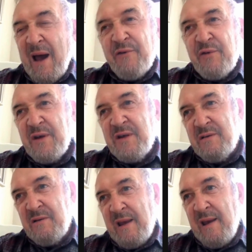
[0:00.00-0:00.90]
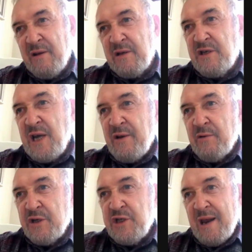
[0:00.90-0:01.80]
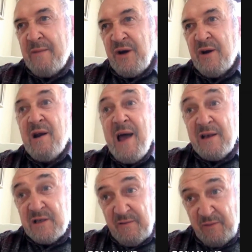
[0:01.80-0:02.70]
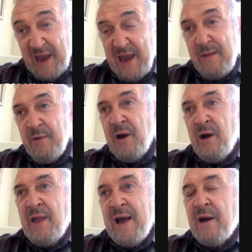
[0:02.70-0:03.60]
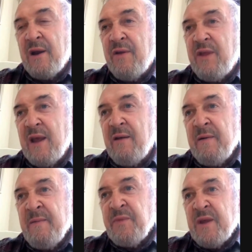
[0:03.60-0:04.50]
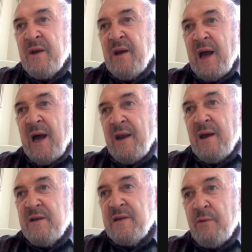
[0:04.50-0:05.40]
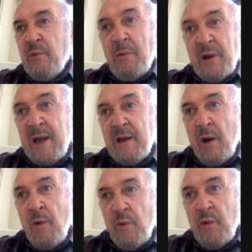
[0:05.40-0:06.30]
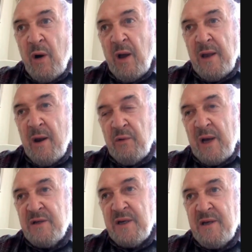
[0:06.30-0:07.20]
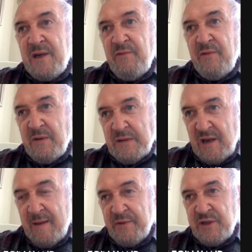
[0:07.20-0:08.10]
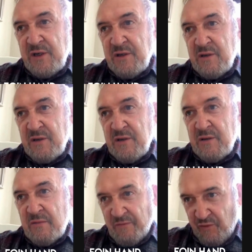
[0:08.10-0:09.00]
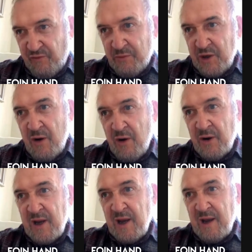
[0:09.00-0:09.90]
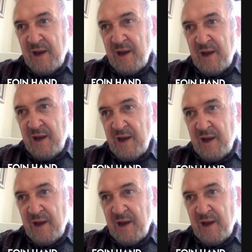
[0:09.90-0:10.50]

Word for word: after he had his general chat about our last game and all that kind of thing, and I said, well, will I go, you know, as I did, same position from the corner kick